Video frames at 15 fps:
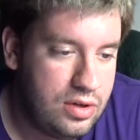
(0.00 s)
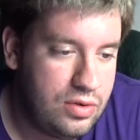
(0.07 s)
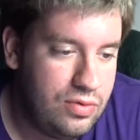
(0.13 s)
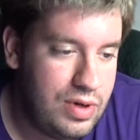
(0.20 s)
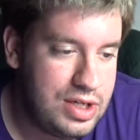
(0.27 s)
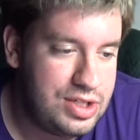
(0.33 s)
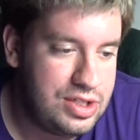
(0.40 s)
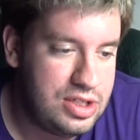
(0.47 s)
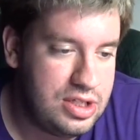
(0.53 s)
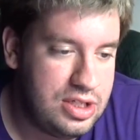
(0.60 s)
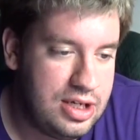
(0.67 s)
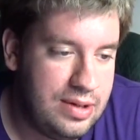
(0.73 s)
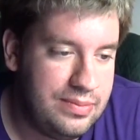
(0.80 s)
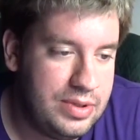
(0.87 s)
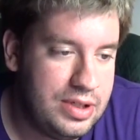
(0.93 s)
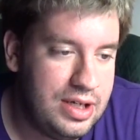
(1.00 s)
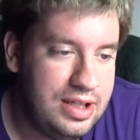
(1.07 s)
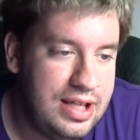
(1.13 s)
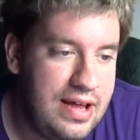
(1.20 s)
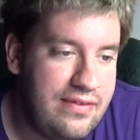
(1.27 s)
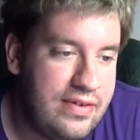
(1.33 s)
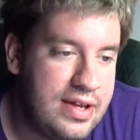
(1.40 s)
Question number
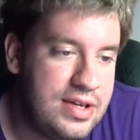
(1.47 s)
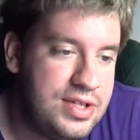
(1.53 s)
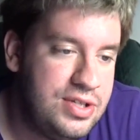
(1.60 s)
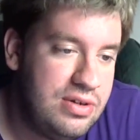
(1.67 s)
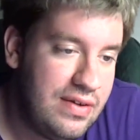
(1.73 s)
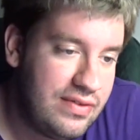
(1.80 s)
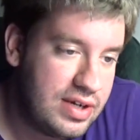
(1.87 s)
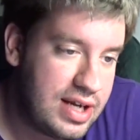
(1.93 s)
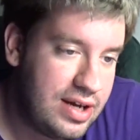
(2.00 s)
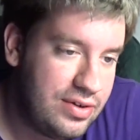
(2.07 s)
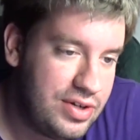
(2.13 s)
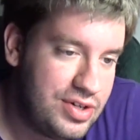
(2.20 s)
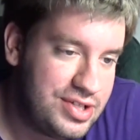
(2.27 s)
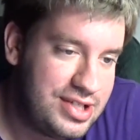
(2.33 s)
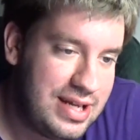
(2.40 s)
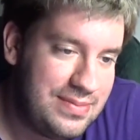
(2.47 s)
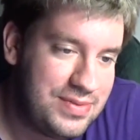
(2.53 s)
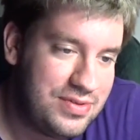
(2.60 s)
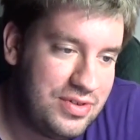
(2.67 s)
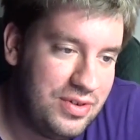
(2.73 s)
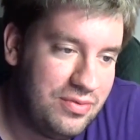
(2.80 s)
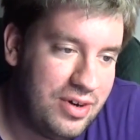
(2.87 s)
11. Do you ever count your
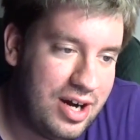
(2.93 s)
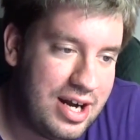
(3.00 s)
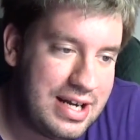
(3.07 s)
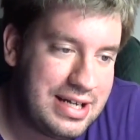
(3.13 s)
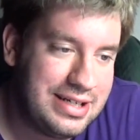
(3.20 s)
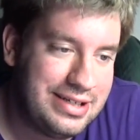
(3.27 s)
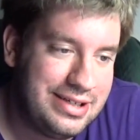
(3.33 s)
steps when you walk?